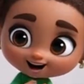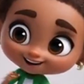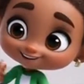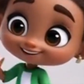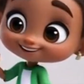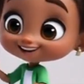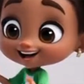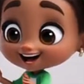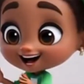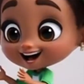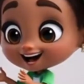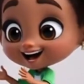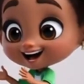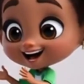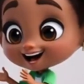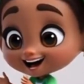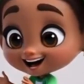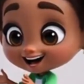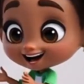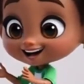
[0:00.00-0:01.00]
Every
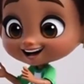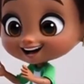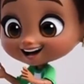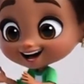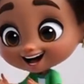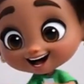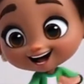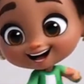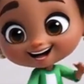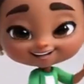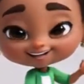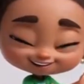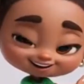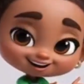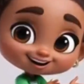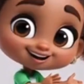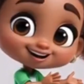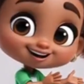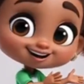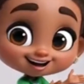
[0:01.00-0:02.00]
time we make the
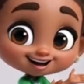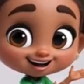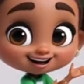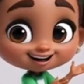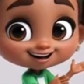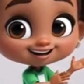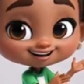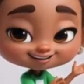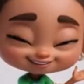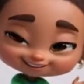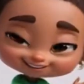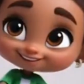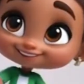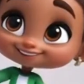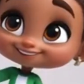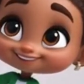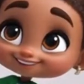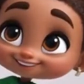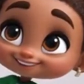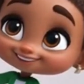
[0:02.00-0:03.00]
sign of the
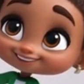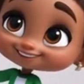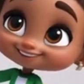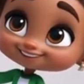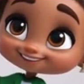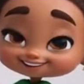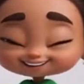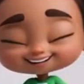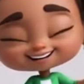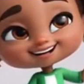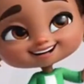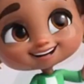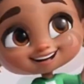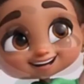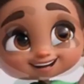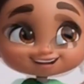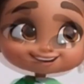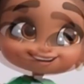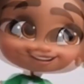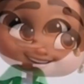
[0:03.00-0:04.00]
cross, we
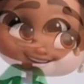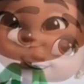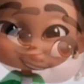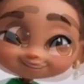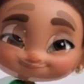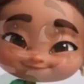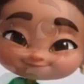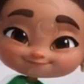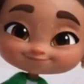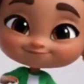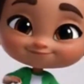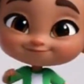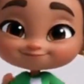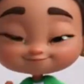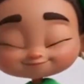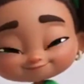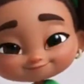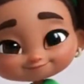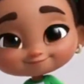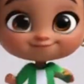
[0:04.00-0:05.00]
remember
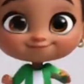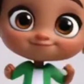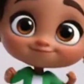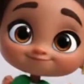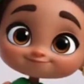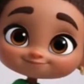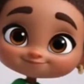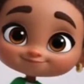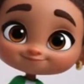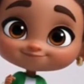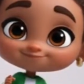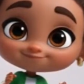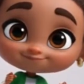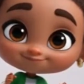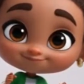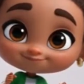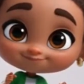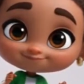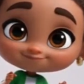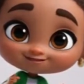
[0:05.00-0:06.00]
that God loves
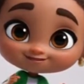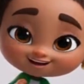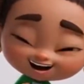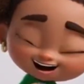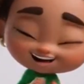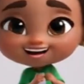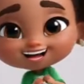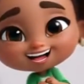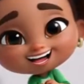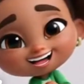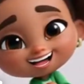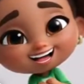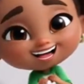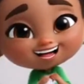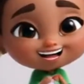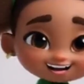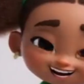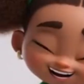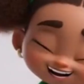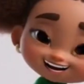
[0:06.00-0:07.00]
us so
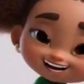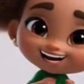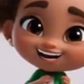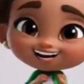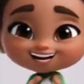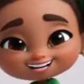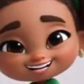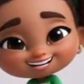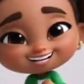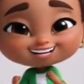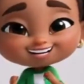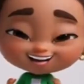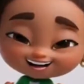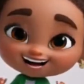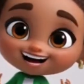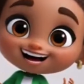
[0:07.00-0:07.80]
much.